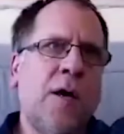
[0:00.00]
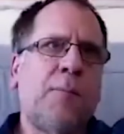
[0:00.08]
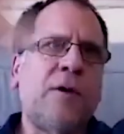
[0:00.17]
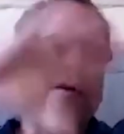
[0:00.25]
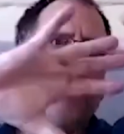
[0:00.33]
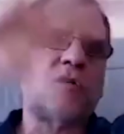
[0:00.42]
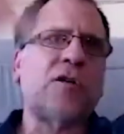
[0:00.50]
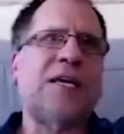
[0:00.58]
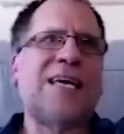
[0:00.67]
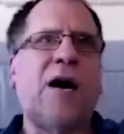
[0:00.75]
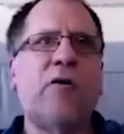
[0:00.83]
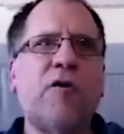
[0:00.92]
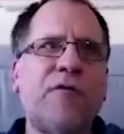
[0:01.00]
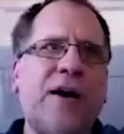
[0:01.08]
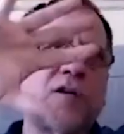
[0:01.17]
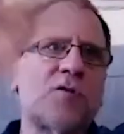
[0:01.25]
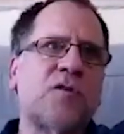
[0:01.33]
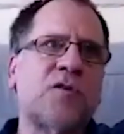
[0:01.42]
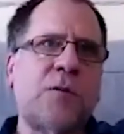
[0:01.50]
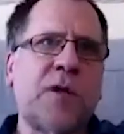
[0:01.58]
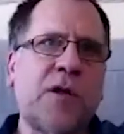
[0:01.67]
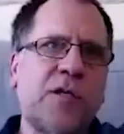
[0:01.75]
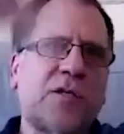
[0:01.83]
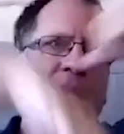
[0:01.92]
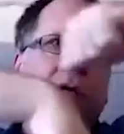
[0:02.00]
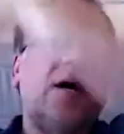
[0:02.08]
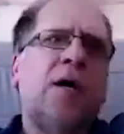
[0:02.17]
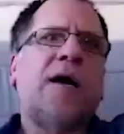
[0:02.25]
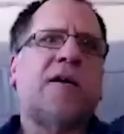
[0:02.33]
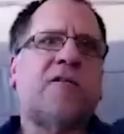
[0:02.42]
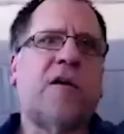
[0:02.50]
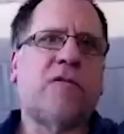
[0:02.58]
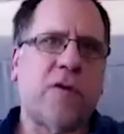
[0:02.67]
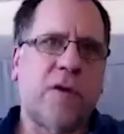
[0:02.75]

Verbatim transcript: potentially counterfactual simulation, etc.